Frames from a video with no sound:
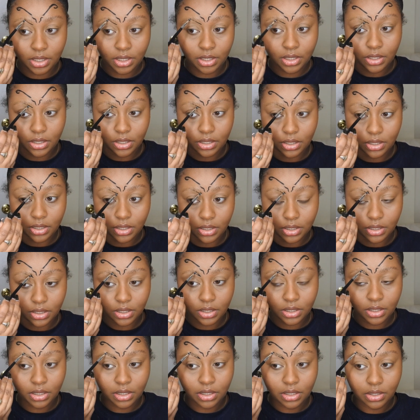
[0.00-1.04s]
And then we
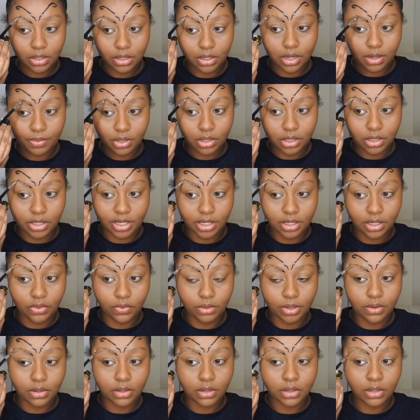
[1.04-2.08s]
just draw the base
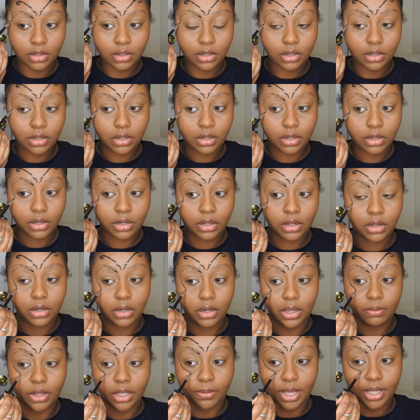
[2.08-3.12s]
of the eye, which is just these
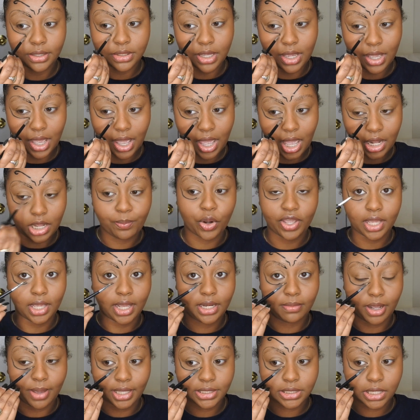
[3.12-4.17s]
two circles that
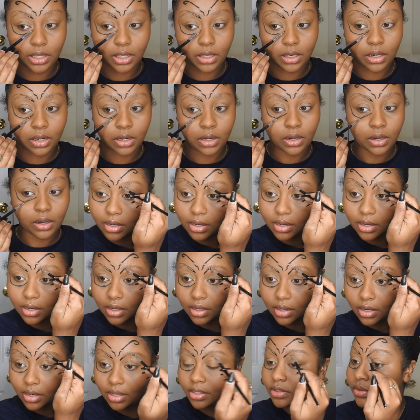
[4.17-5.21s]
make me look
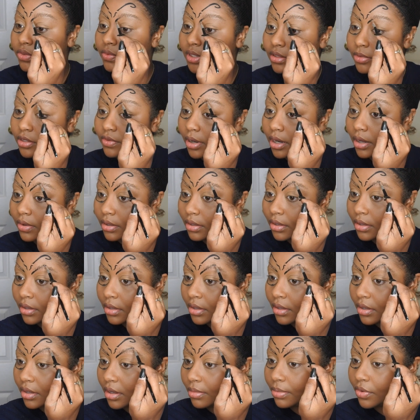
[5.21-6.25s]
like a really
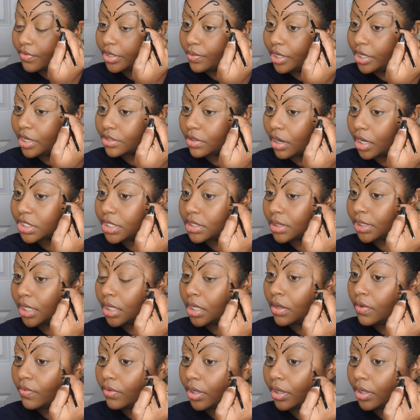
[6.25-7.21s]
crazy butterfly.